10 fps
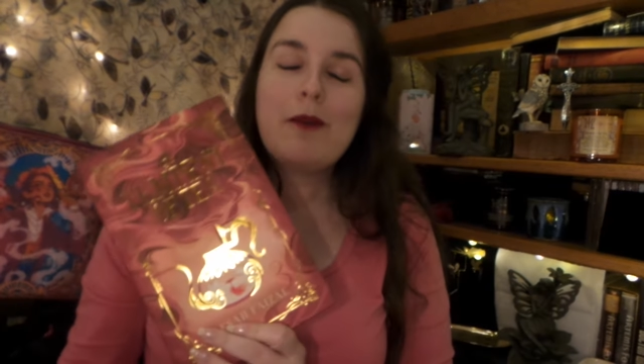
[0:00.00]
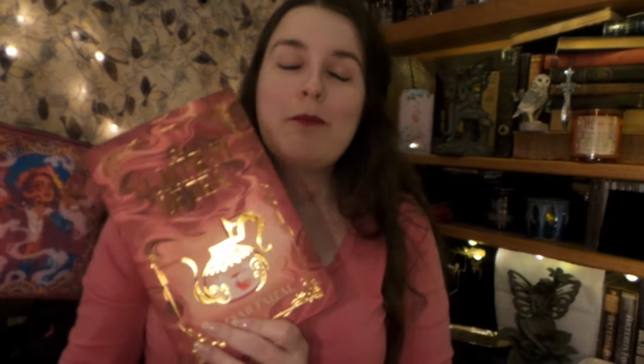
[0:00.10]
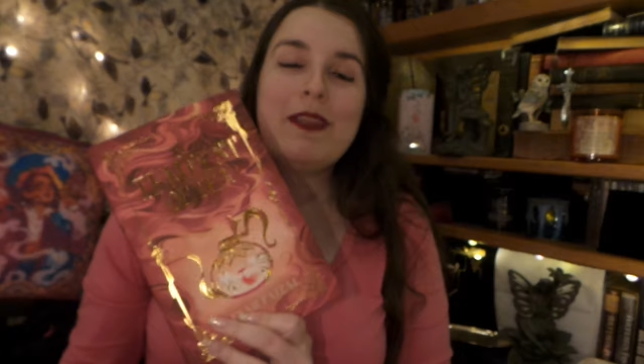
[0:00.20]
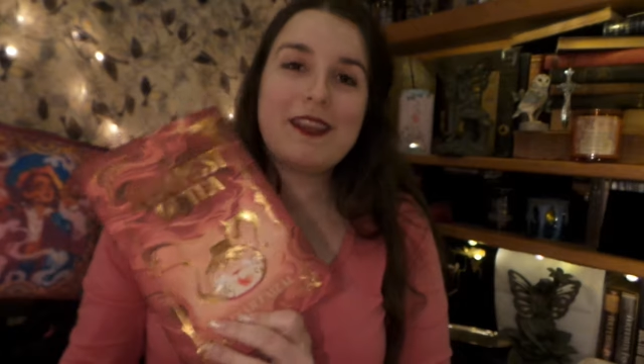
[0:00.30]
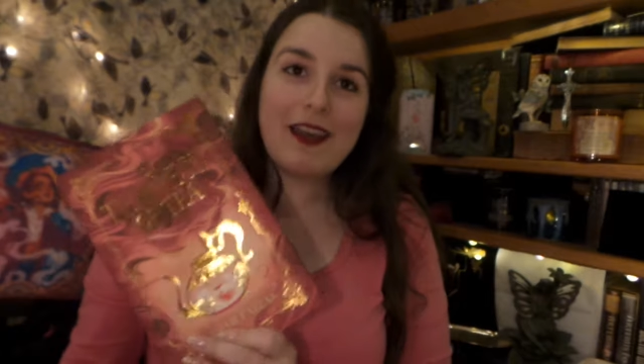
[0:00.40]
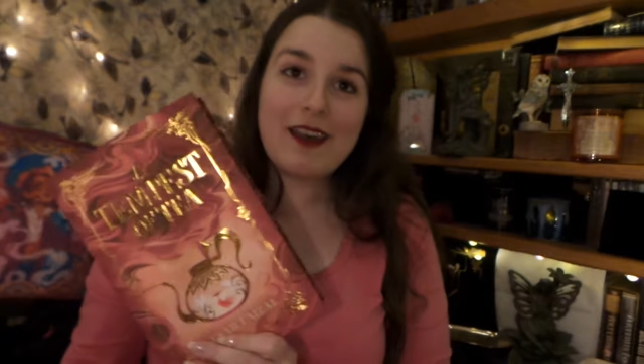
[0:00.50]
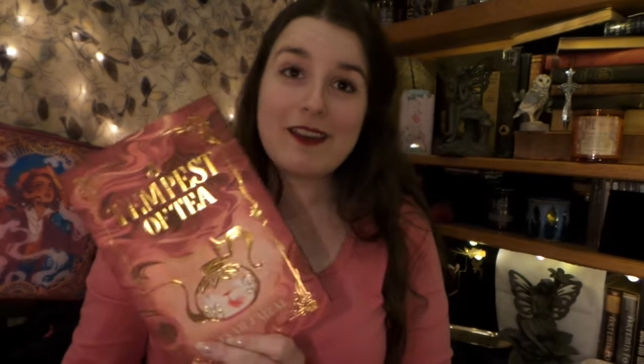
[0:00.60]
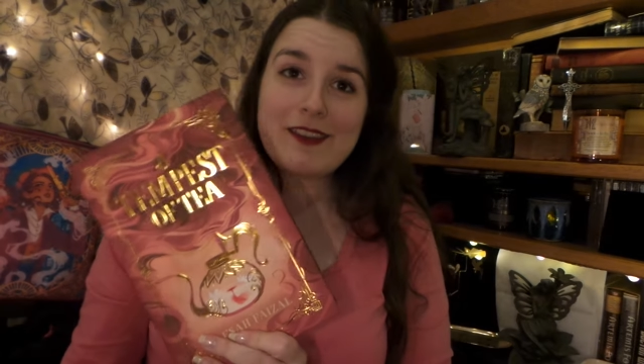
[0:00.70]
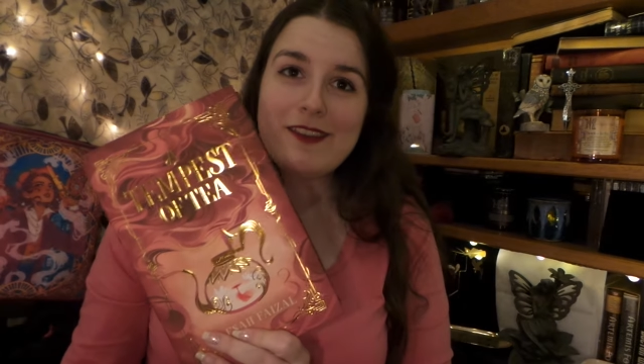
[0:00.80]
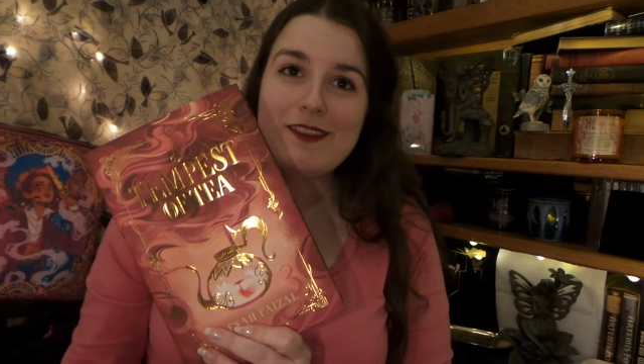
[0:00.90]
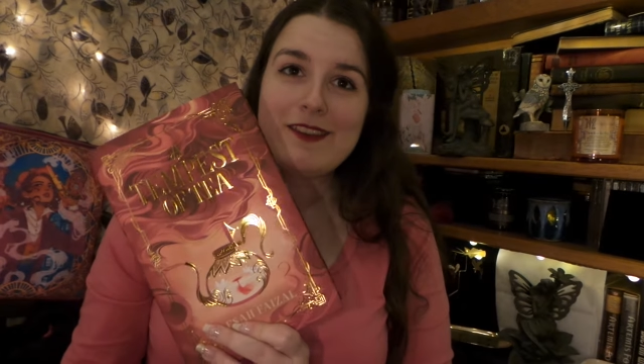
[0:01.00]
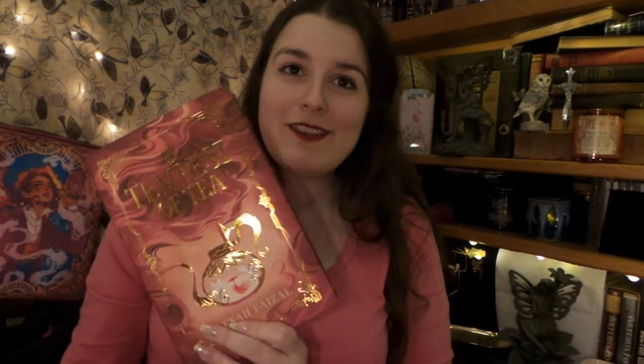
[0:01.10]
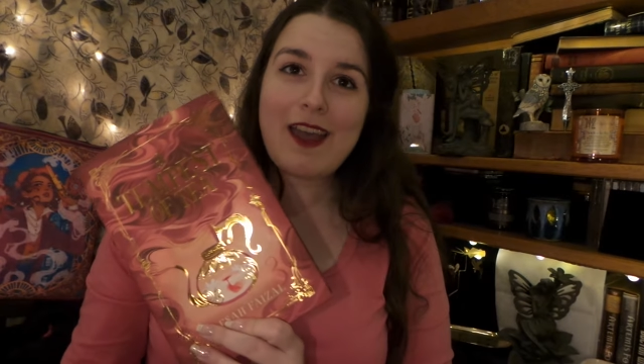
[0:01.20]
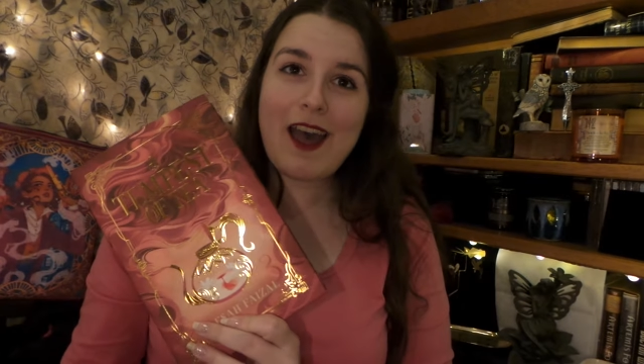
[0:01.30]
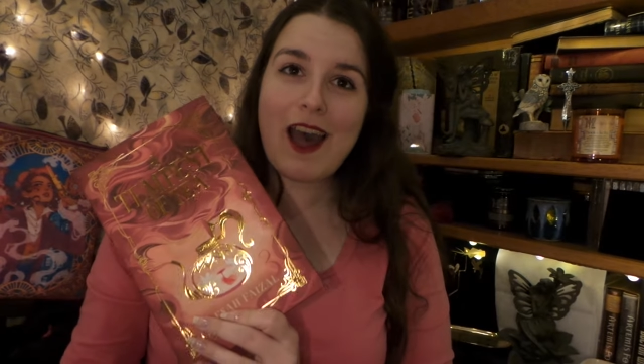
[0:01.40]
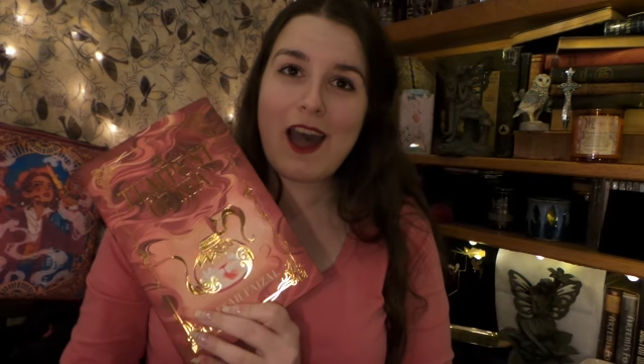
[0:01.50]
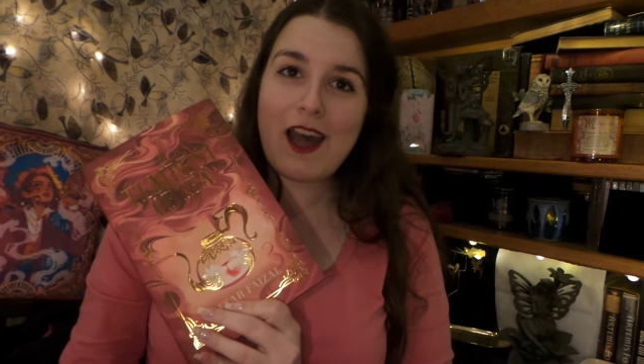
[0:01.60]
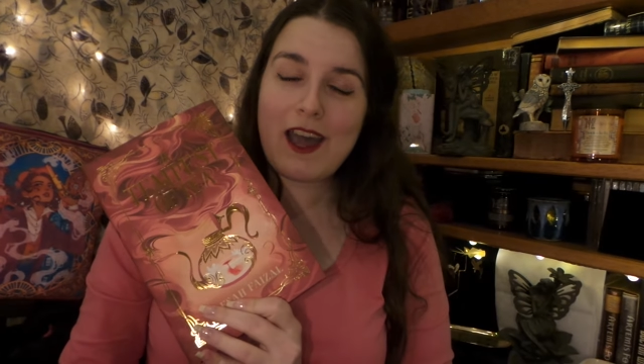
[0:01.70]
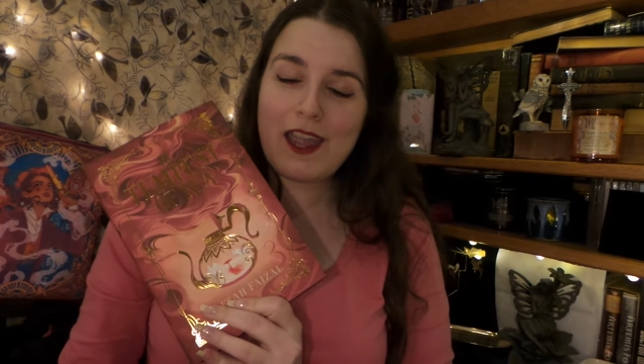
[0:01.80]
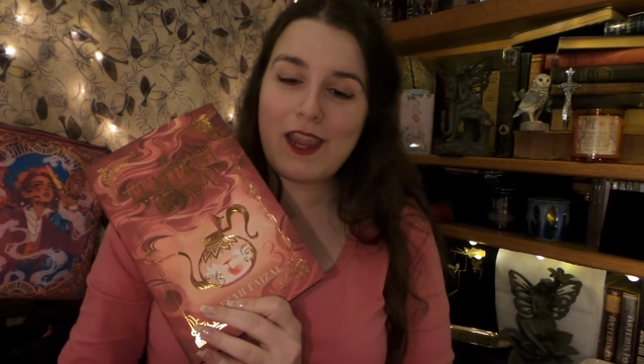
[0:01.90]
because
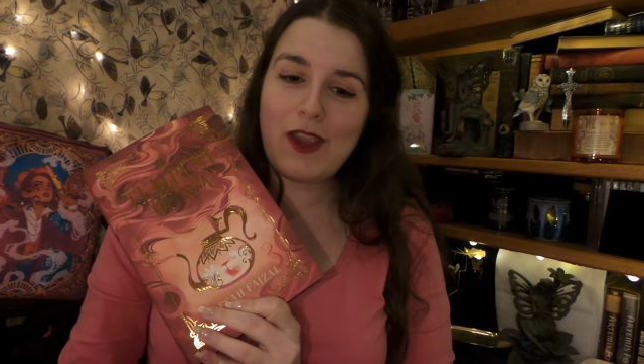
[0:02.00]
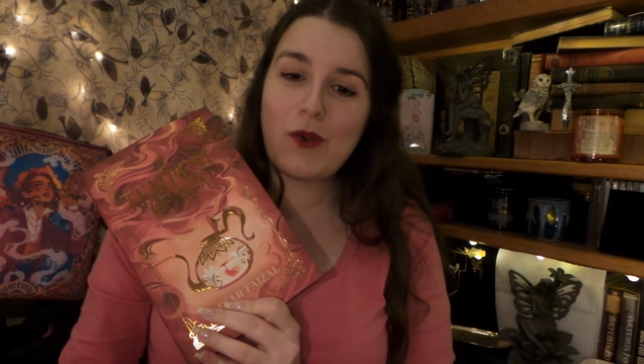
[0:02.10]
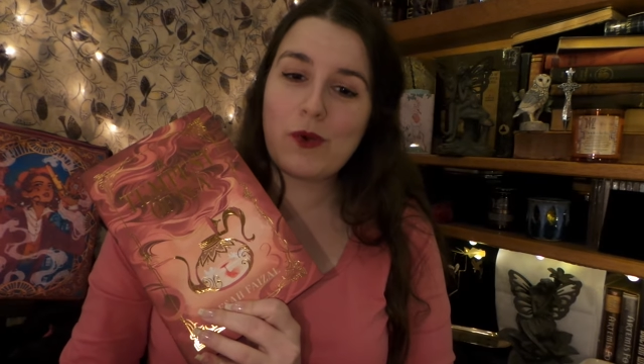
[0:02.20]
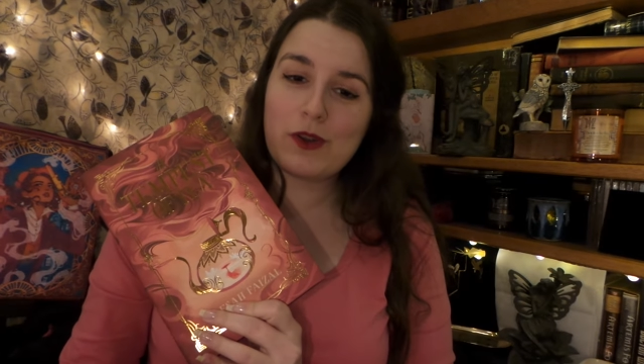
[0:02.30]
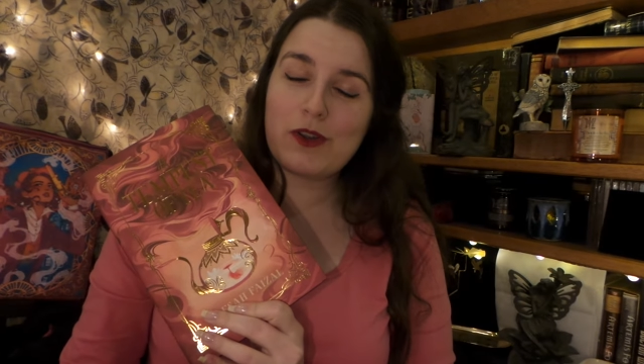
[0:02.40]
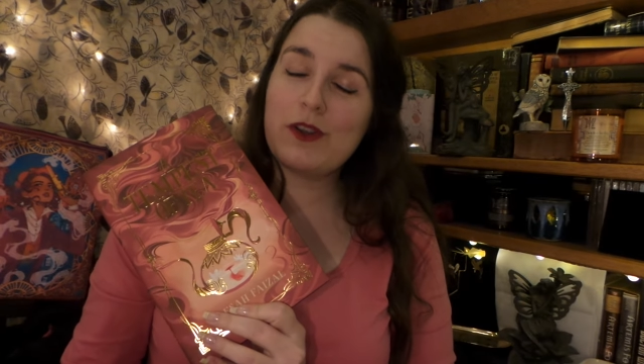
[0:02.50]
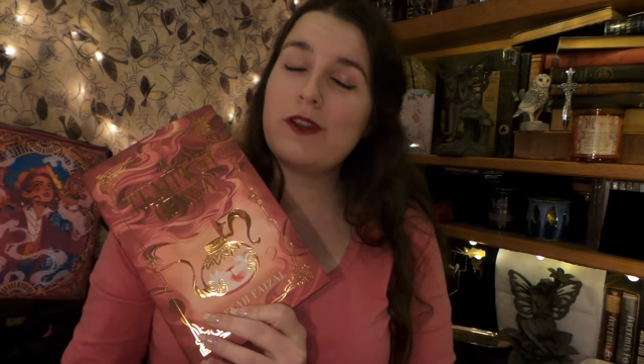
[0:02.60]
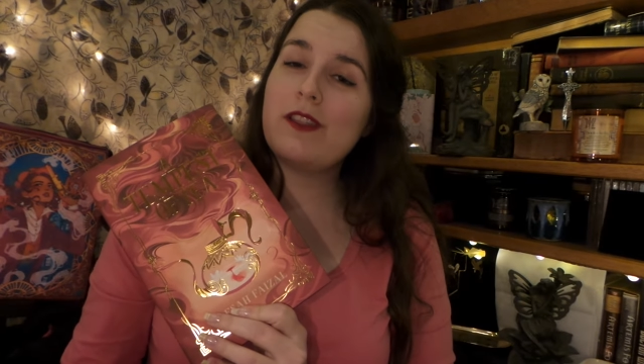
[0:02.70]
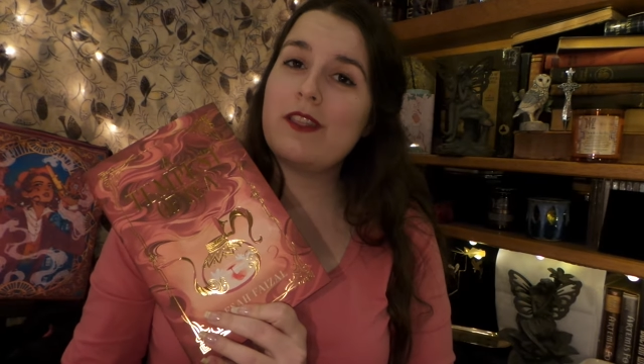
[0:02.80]
I ordered